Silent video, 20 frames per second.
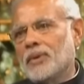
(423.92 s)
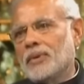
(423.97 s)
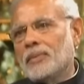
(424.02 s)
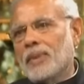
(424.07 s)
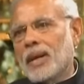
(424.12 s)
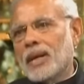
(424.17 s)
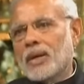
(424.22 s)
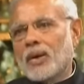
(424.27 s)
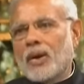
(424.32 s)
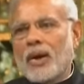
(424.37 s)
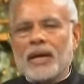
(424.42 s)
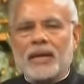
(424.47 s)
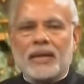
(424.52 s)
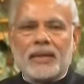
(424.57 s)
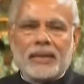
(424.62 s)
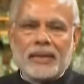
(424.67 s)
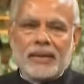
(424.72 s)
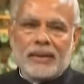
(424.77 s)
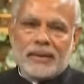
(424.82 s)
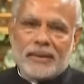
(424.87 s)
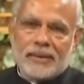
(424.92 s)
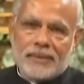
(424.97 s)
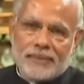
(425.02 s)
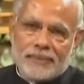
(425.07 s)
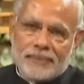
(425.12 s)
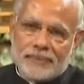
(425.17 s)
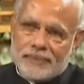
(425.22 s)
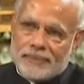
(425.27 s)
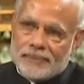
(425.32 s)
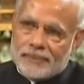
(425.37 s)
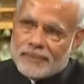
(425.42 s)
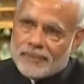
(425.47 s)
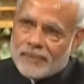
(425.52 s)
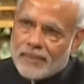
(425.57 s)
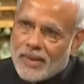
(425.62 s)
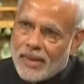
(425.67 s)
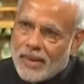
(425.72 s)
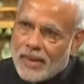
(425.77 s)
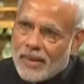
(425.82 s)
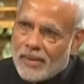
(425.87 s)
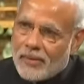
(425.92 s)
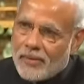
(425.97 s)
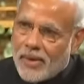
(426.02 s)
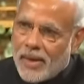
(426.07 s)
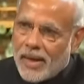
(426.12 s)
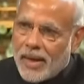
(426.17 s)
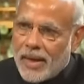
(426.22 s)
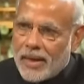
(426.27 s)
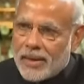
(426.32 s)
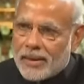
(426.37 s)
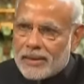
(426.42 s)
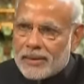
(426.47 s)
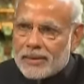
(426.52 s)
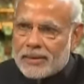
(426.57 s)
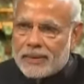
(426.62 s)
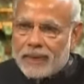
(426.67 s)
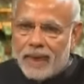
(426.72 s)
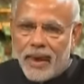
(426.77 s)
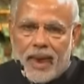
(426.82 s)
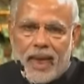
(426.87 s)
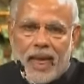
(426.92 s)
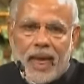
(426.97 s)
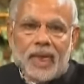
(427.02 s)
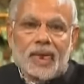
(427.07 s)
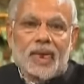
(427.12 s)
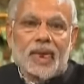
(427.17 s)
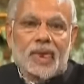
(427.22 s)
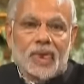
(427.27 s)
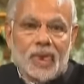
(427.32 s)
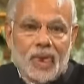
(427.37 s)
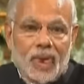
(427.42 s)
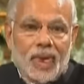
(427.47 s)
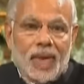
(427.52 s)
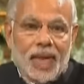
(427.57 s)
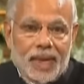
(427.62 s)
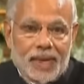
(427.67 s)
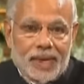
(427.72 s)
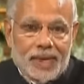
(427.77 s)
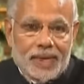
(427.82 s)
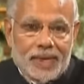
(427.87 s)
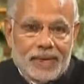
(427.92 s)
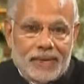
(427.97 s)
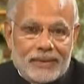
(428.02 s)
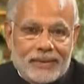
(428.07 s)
owe my loyalty for an election slogan.